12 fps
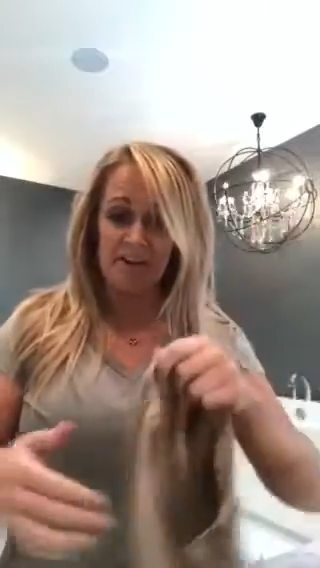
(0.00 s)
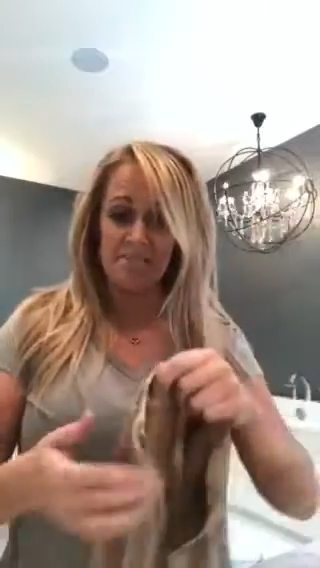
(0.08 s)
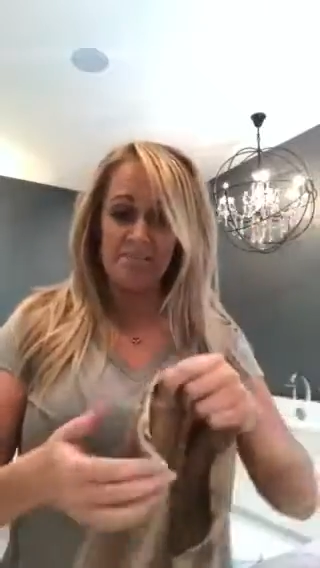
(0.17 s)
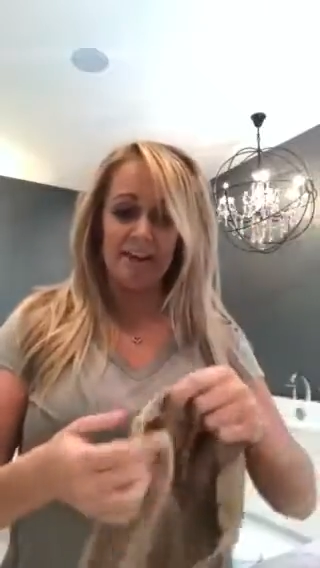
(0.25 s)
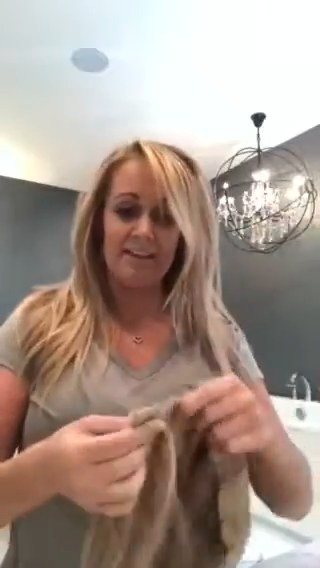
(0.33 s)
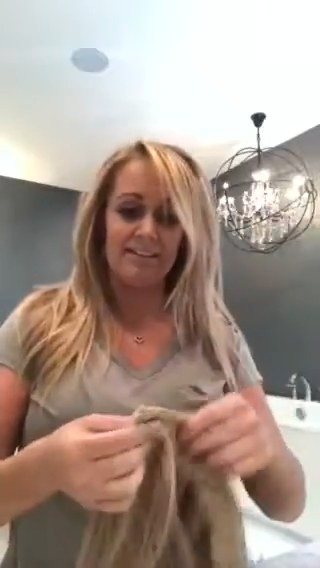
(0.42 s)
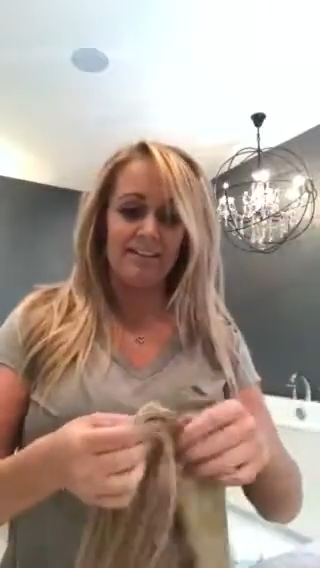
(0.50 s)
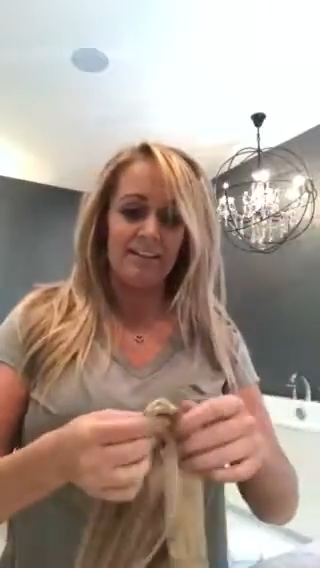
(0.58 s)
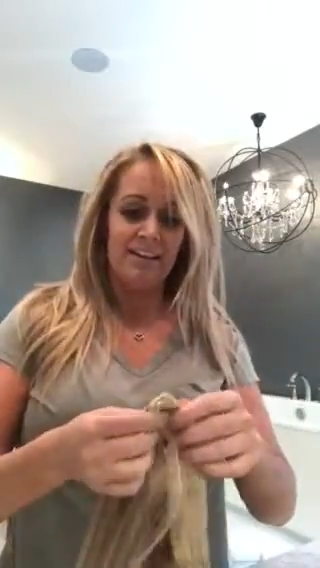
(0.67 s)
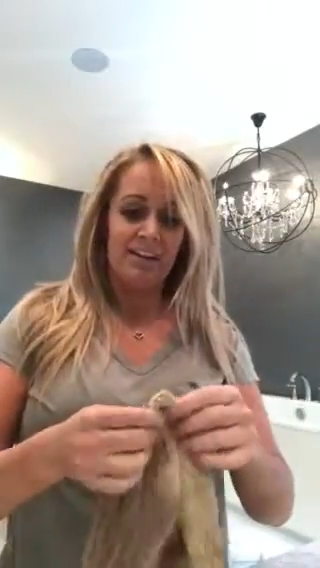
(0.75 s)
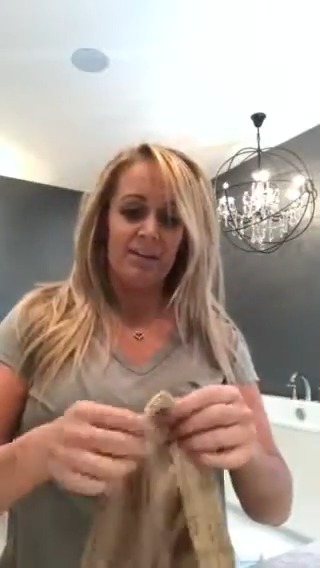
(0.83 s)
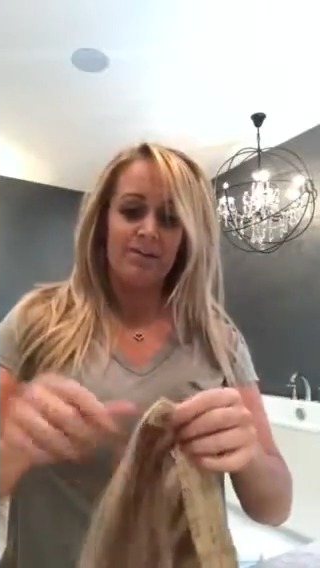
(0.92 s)
recommend
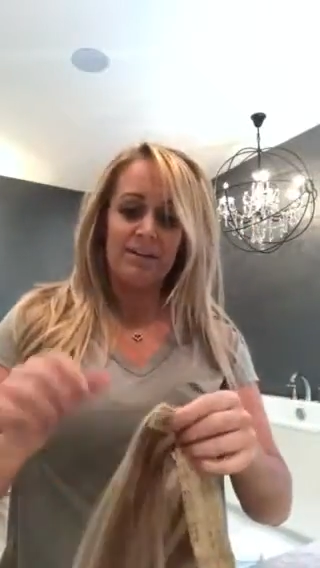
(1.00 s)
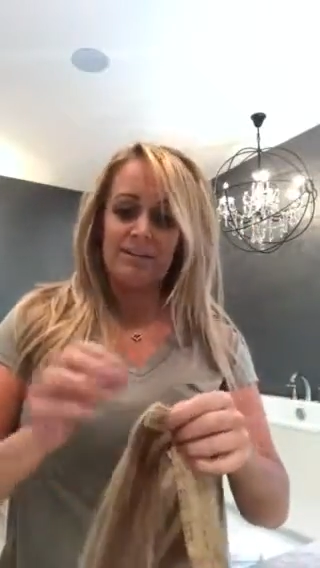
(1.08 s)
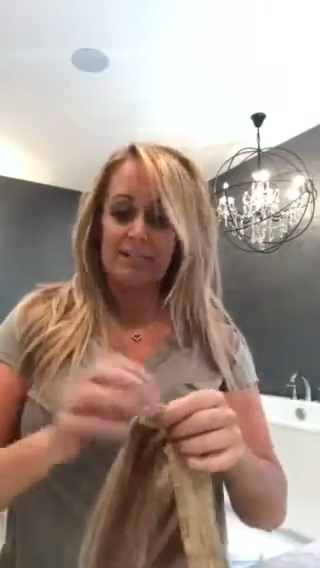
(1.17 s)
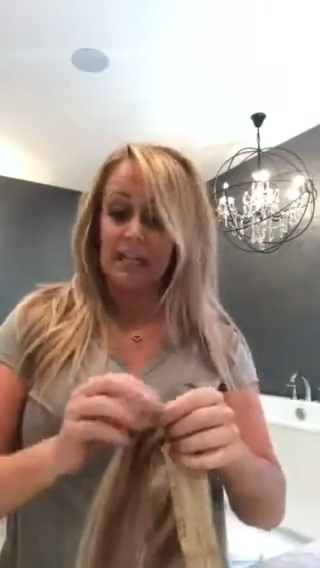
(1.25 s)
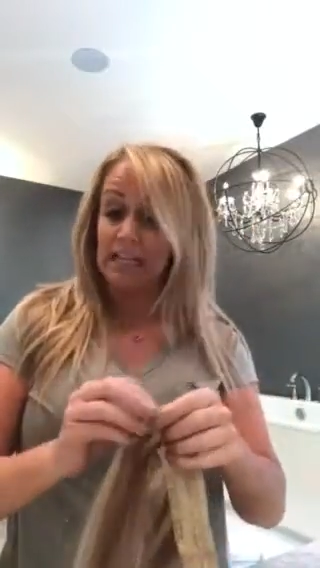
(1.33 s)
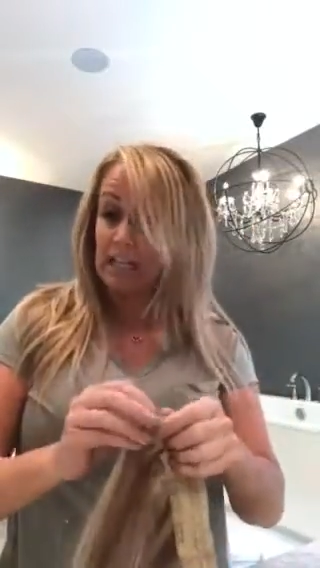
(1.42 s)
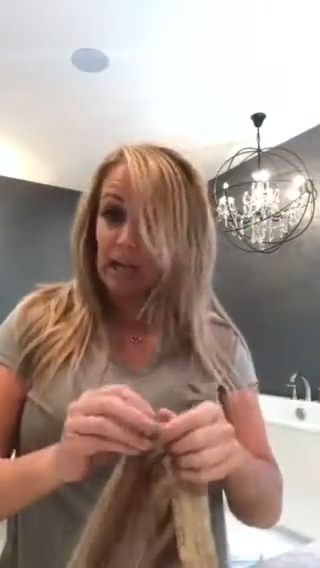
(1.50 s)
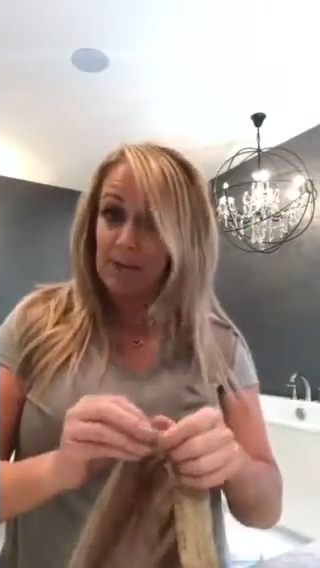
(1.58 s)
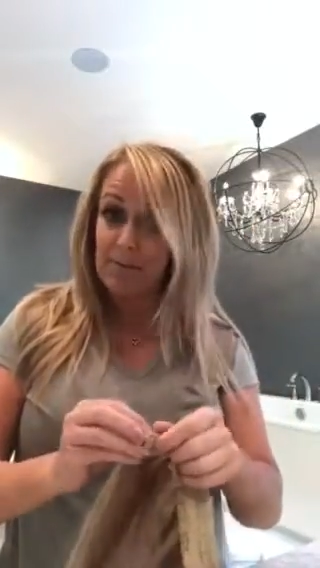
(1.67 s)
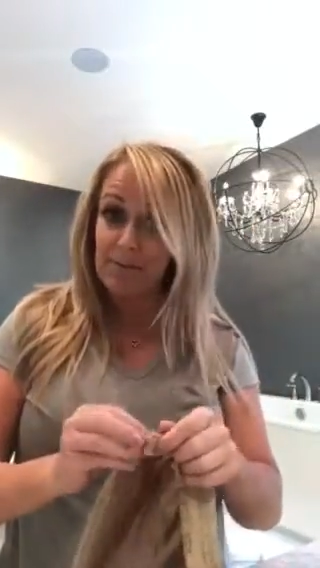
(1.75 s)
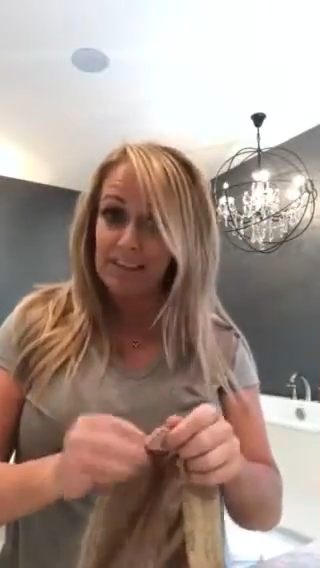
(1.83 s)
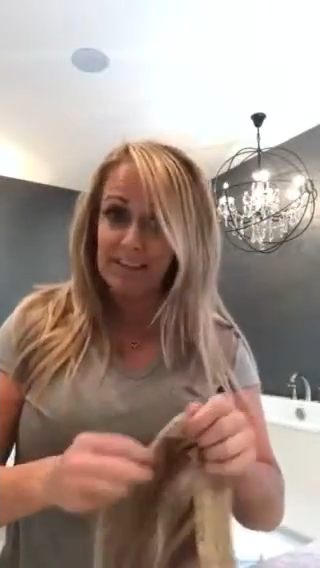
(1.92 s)
going to the
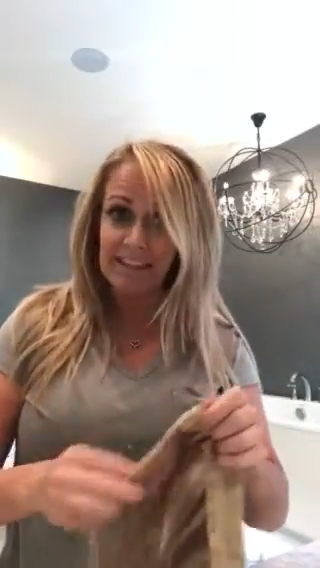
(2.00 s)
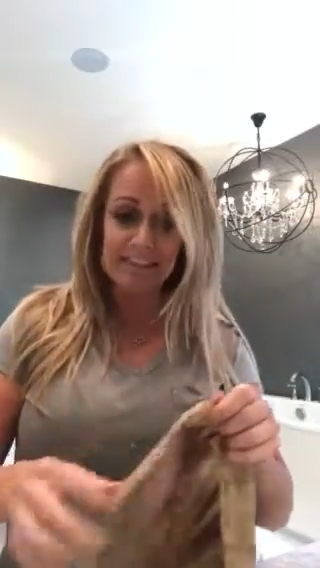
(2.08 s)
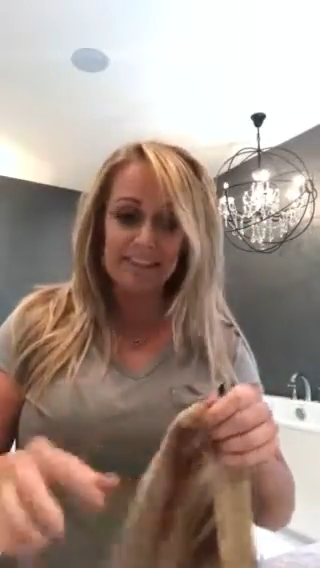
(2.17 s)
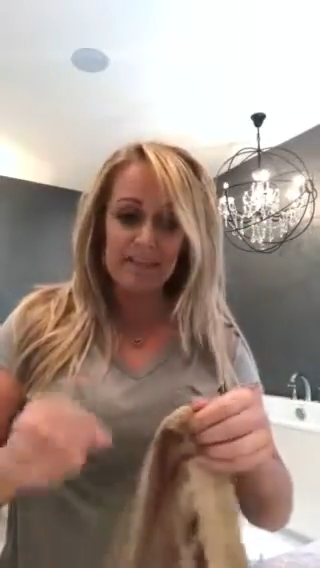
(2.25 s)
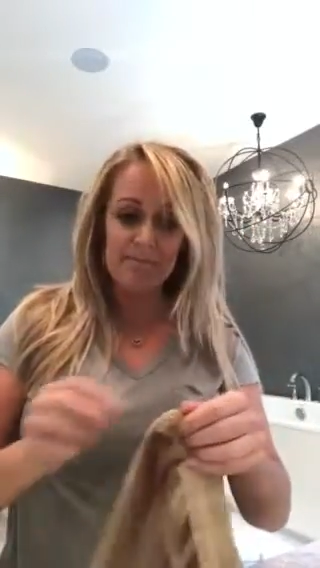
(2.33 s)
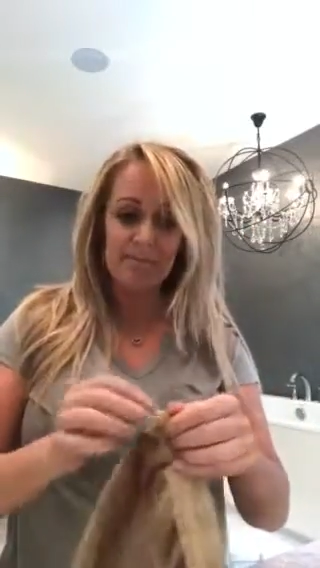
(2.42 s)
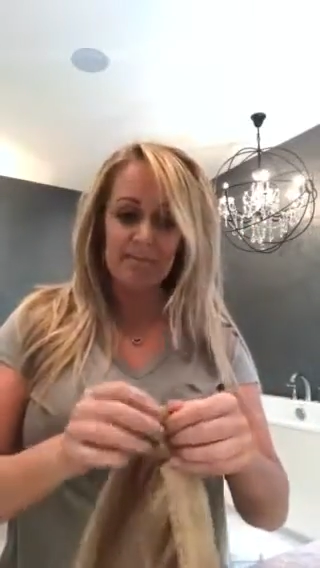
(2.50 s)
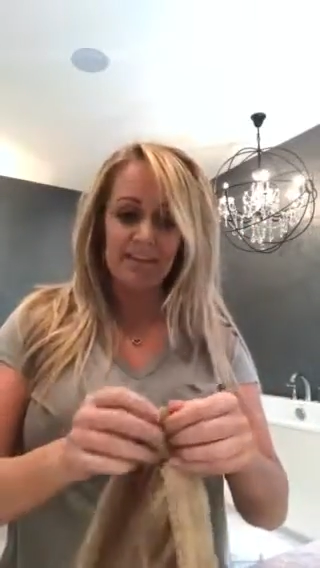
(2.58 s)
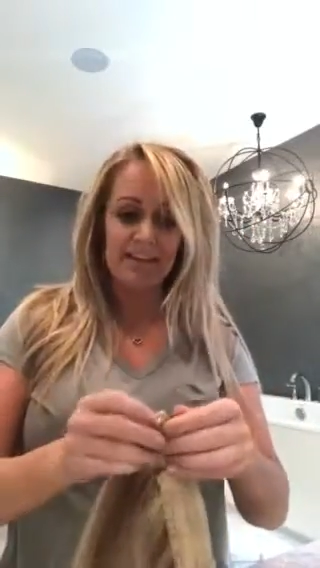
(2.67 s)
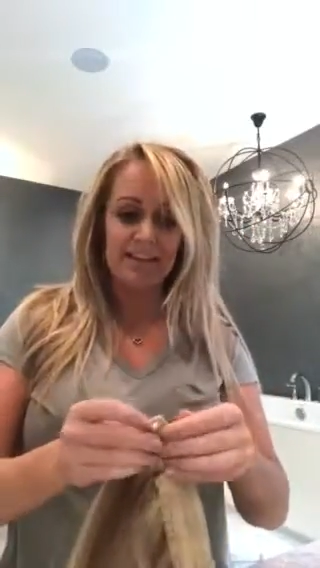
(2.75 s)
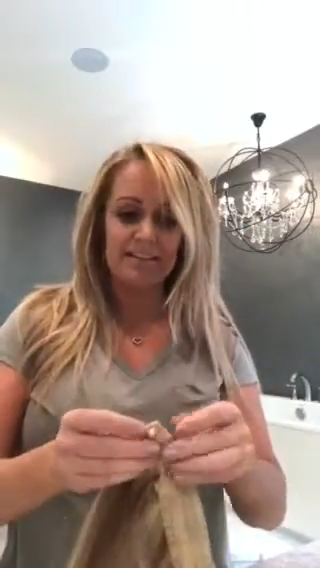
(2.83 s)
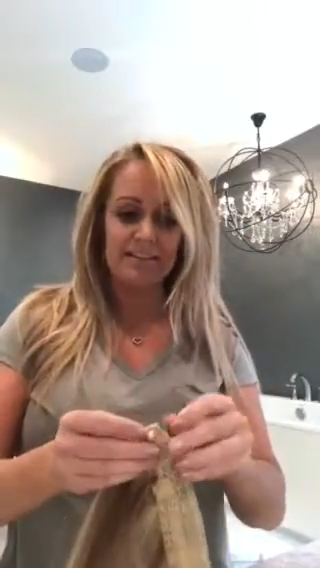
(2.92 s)
club in these type of
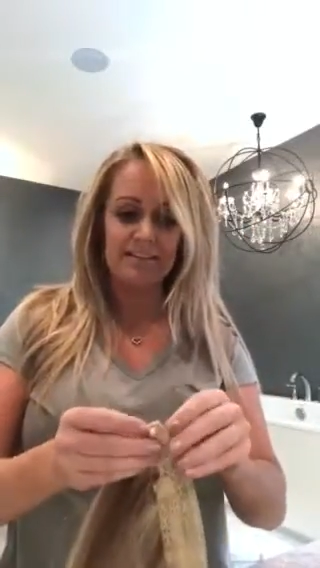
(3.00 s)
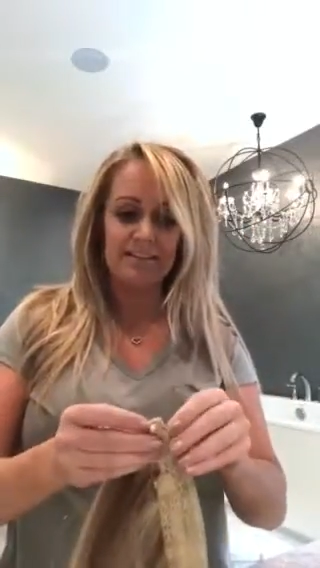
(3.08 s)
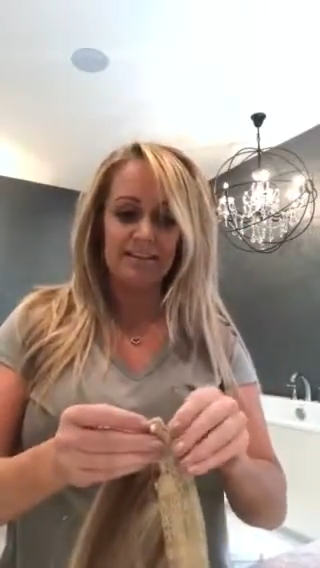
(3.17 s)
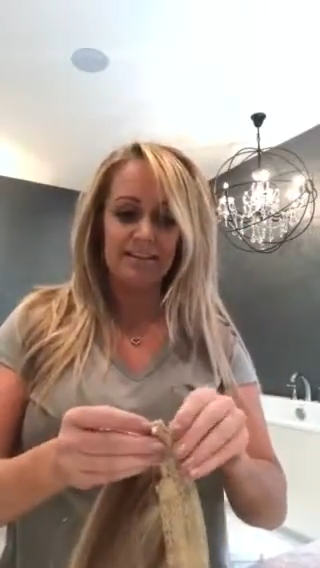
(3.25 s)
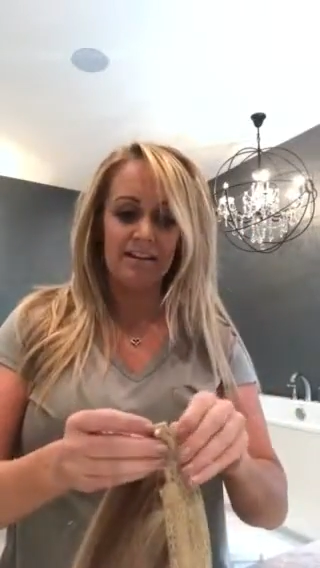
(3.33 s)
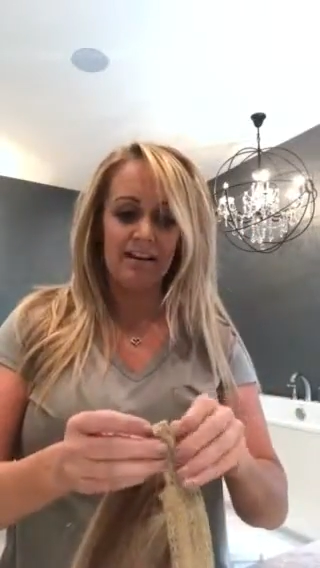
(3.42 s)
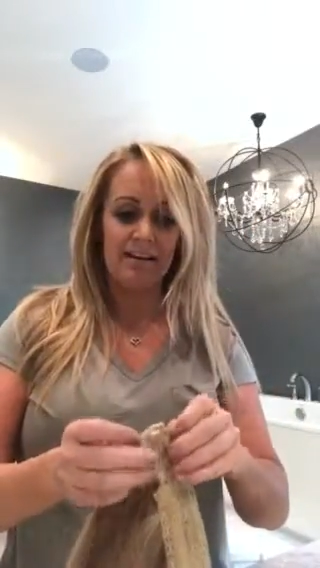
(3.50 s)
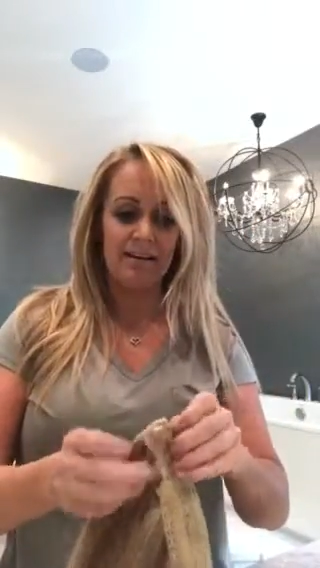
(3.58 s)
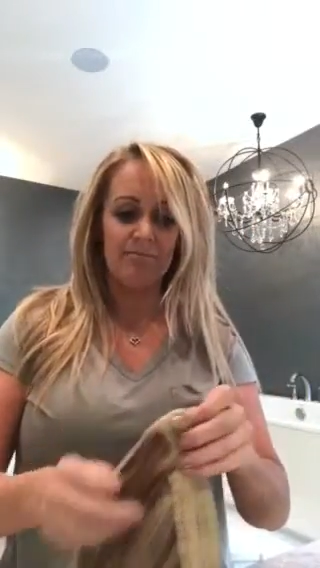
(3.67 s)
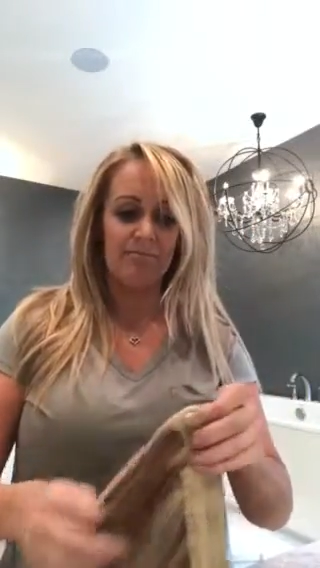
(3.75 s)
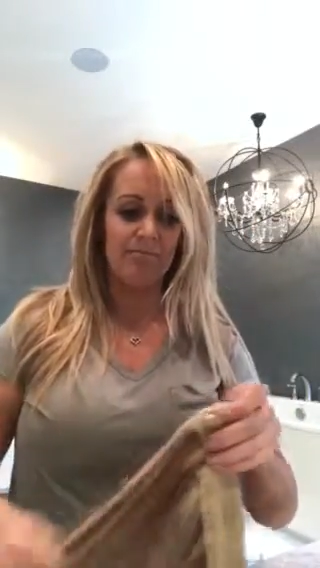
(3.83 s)
things um,